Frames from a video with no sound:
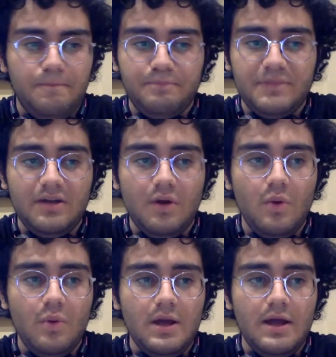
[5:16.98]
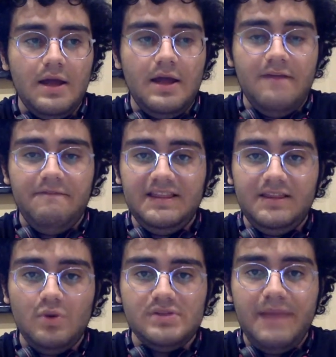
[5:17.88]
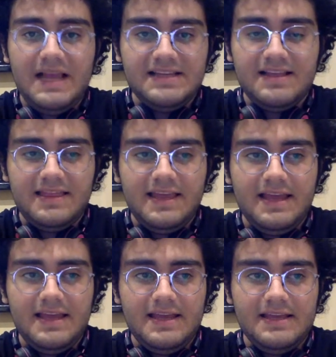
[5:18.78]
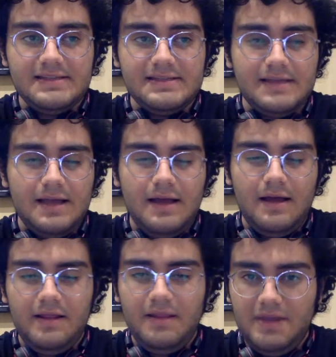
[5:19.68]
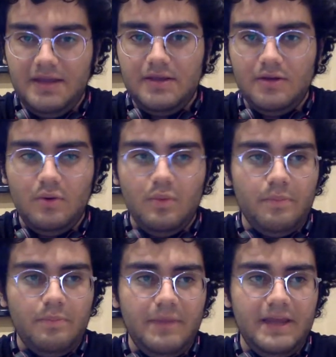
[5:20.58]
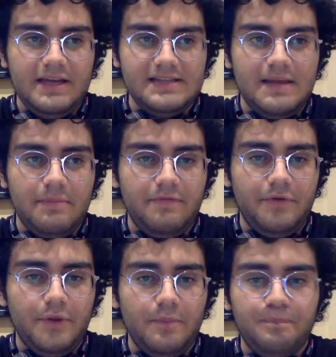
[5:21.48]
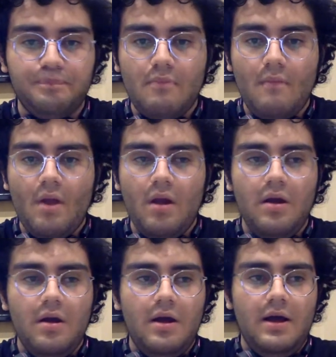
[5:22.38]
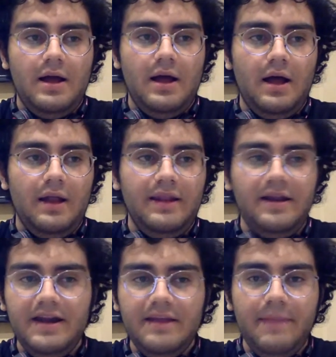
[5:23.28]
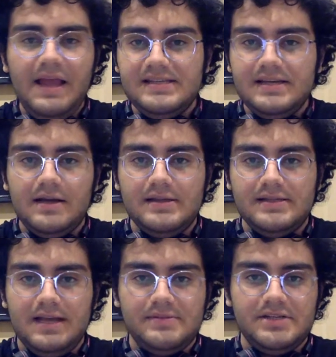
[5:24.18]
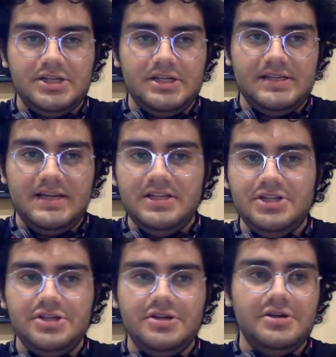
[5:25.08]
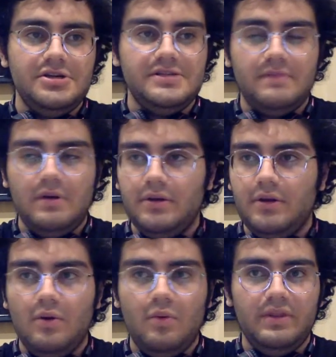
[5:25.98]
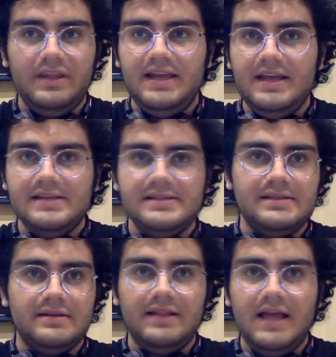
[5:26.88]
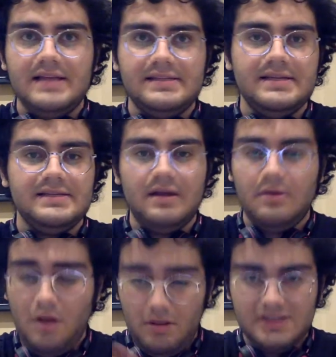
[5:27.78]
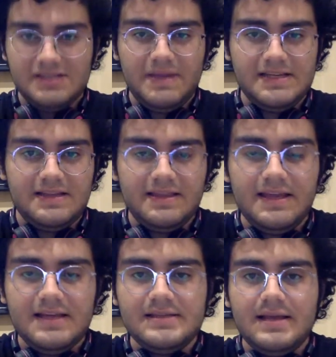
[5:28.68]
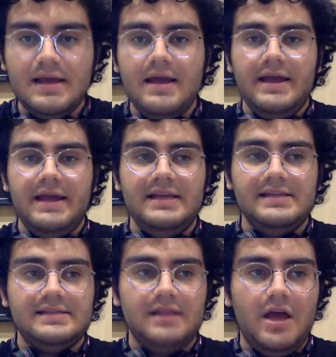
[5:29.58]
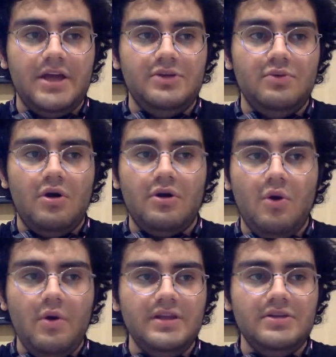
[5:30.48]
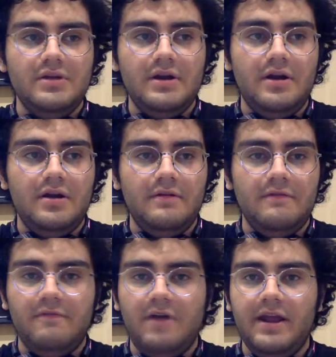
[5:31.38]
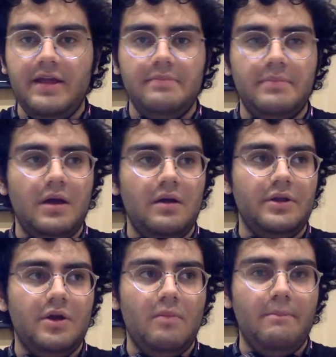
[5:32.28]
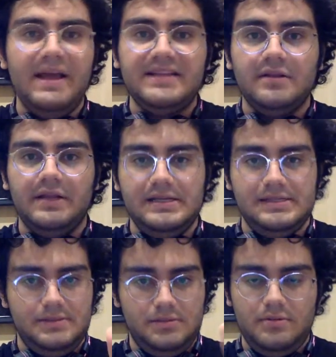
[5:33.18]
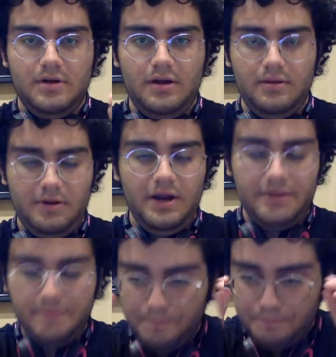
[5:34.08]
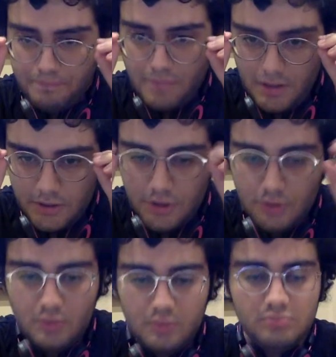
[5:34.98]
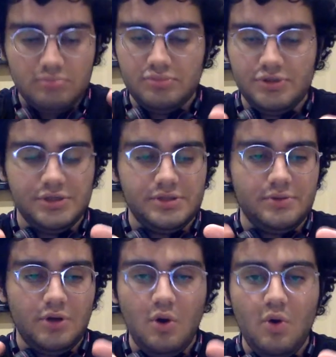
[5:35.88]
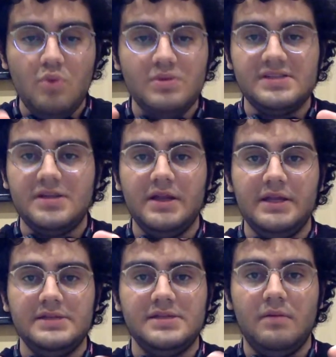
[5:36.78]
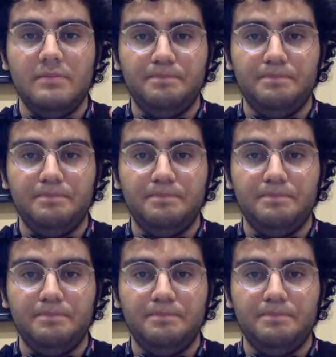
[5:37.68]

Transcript: you know, with those basic things is, let me, make an example for you. Learning basic concepts such as integers, list, classes, all these basic things is like you are going to learn what a metal is, right? You just go study some